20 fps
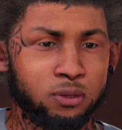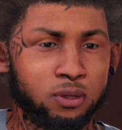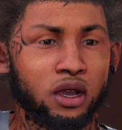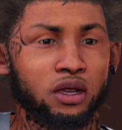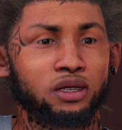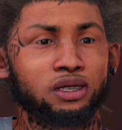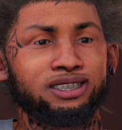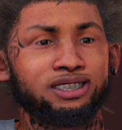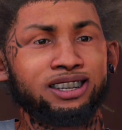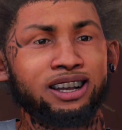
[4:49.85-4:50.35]
But on
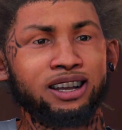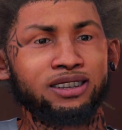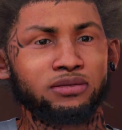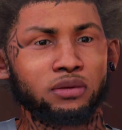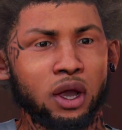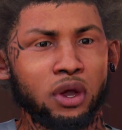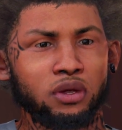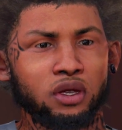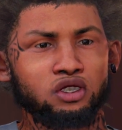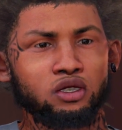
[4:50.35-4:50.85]
the same
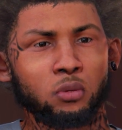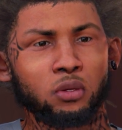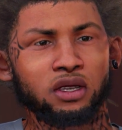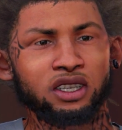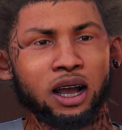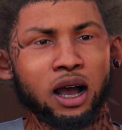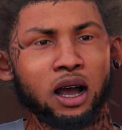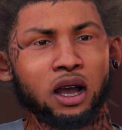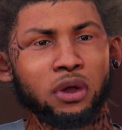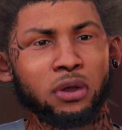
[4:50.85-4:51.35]
token, you
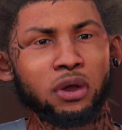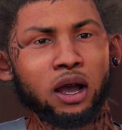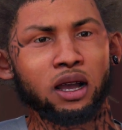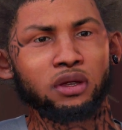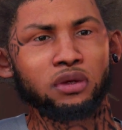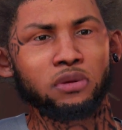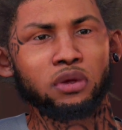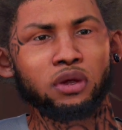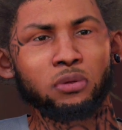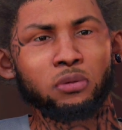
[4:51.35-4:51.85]
cannot go out
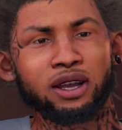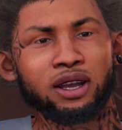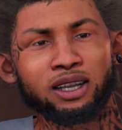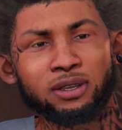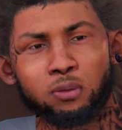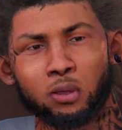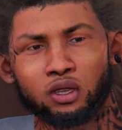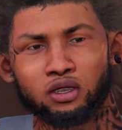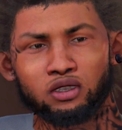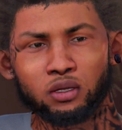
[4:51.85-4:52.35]
of your way to
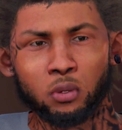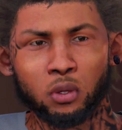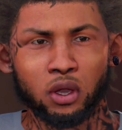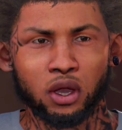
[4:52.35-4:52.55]
piss her